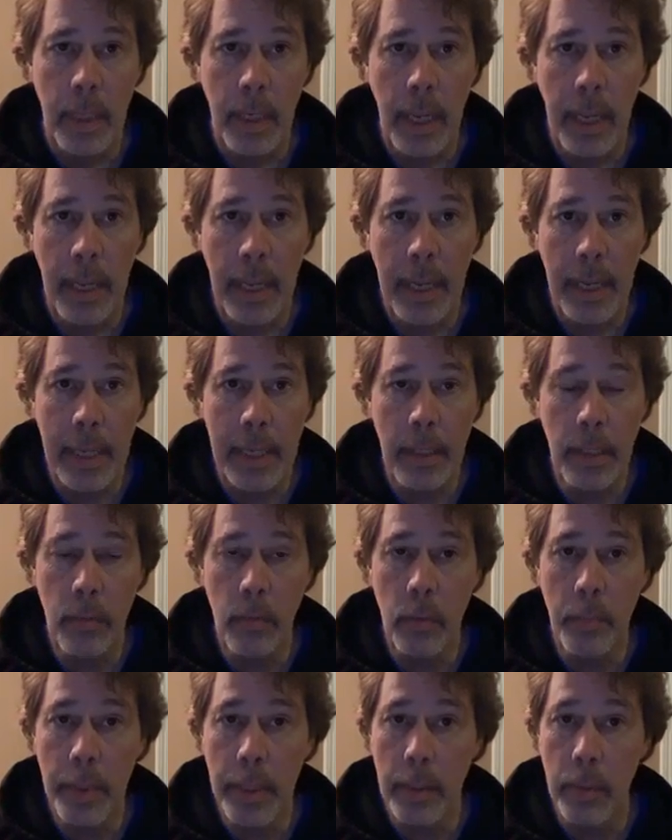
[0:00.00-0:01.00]
and you
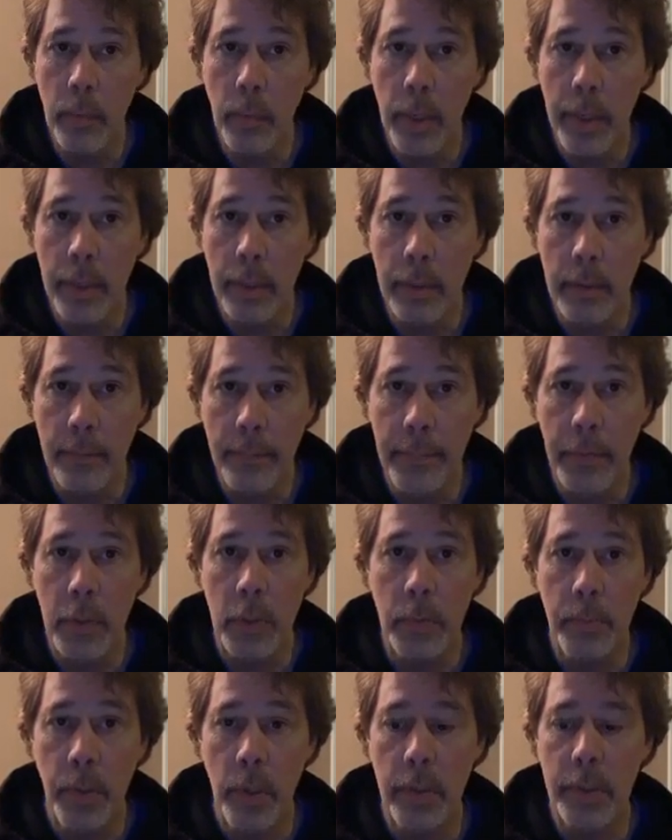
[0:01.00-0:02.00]
will be the winner. The
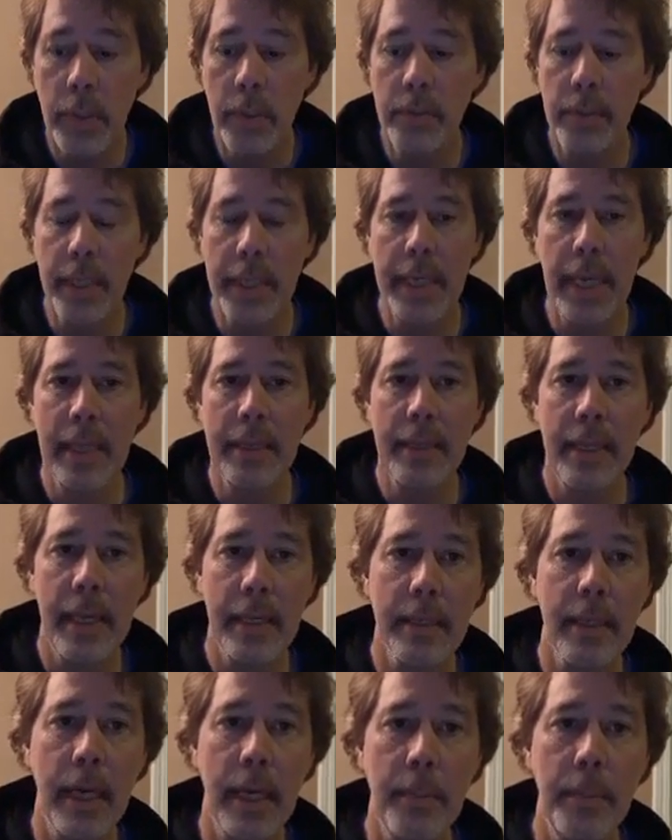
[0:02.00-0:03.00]
first person to get
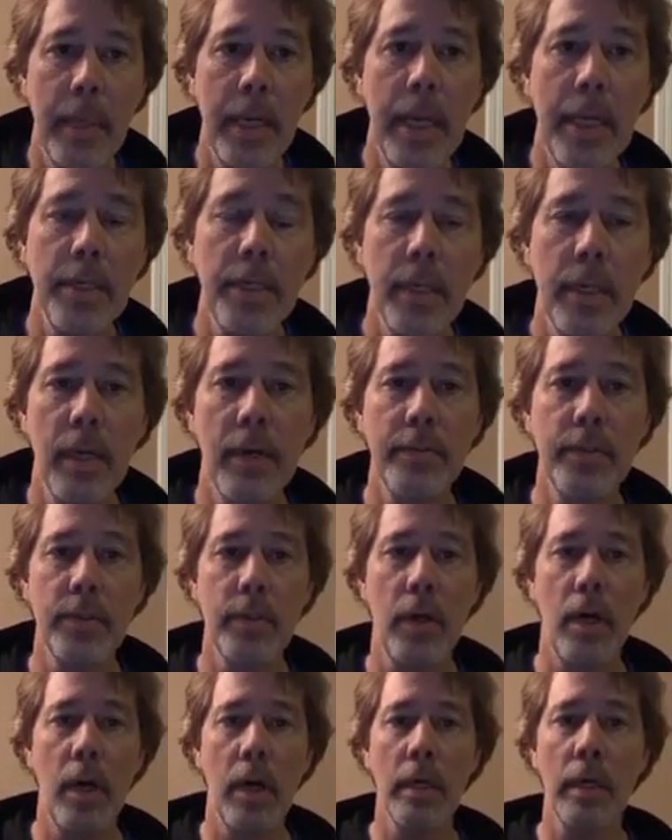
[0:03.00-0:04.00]
that combination of
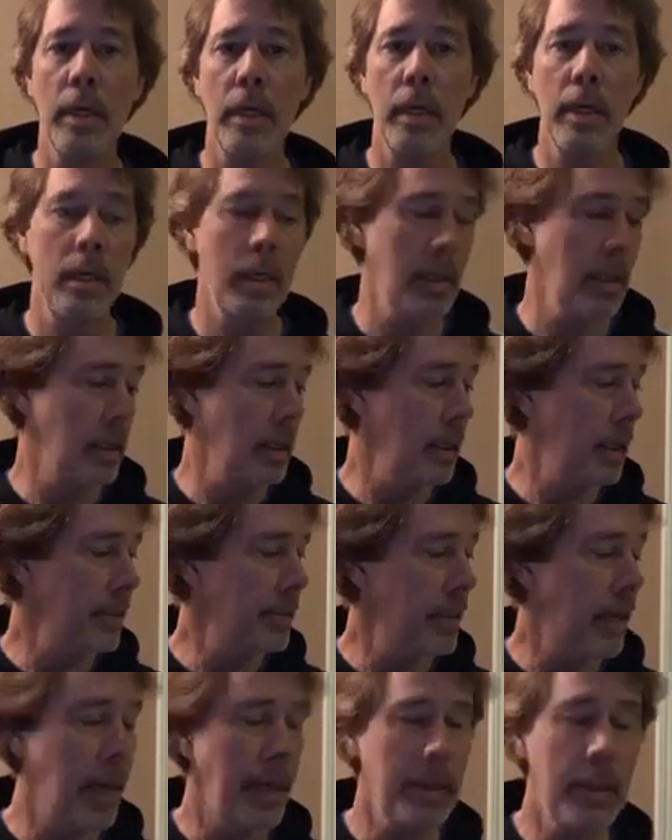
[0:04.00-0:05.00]
song,
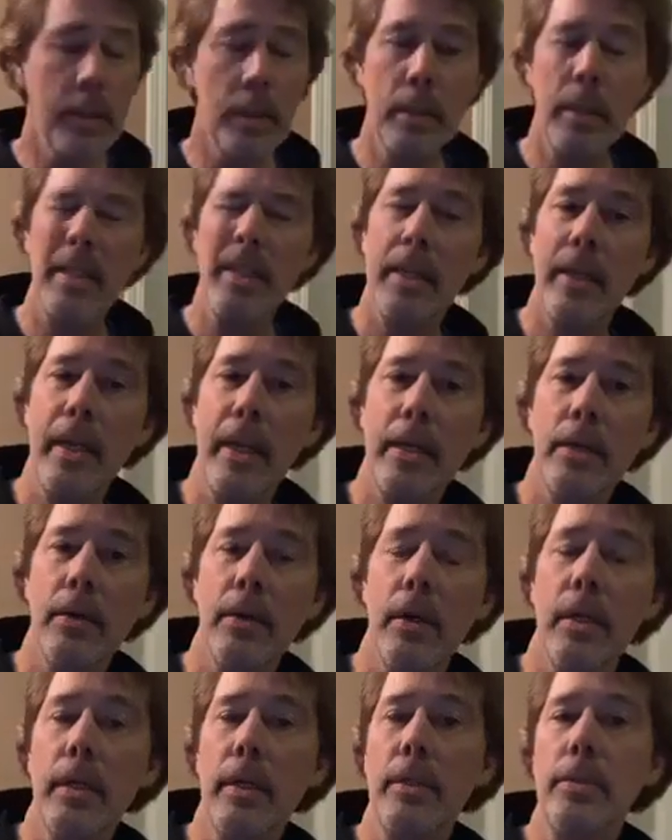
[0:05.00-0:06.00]
title, and
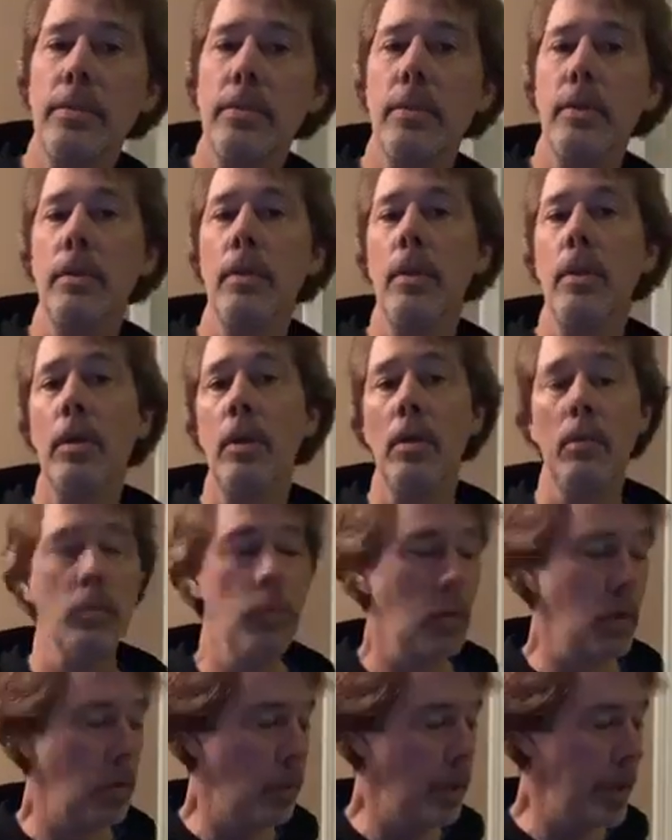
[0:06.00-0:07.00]
artist
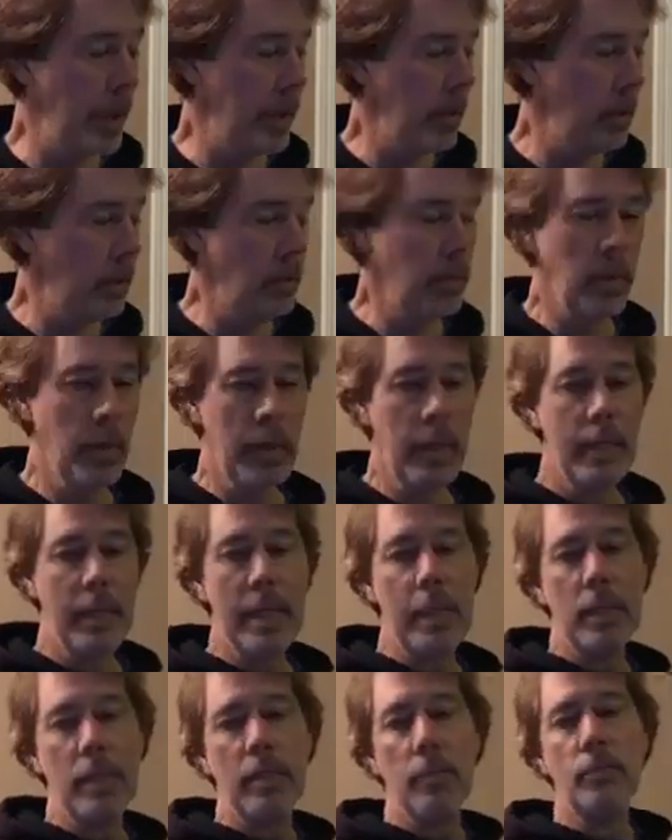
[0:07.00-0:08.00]
will win one of
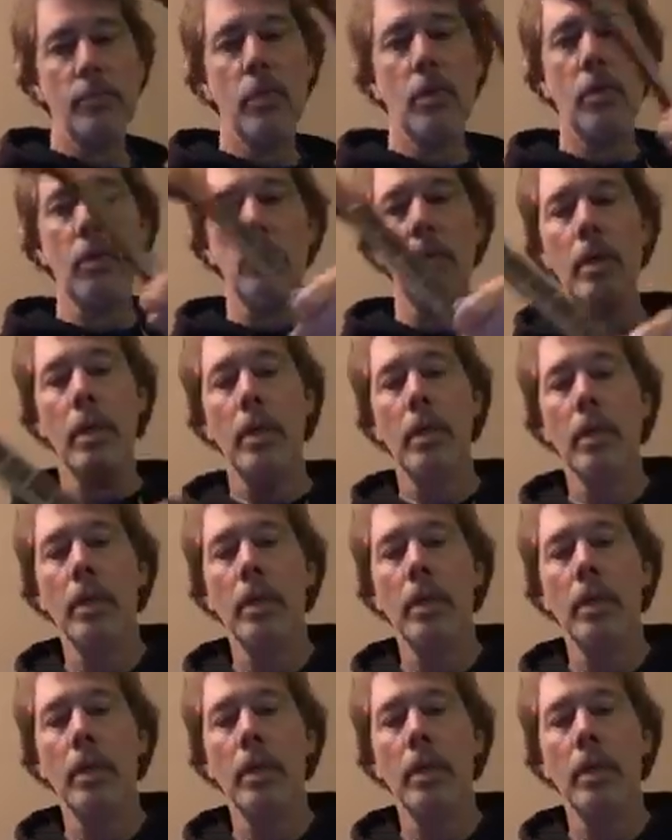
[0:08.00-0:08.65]
these Rogue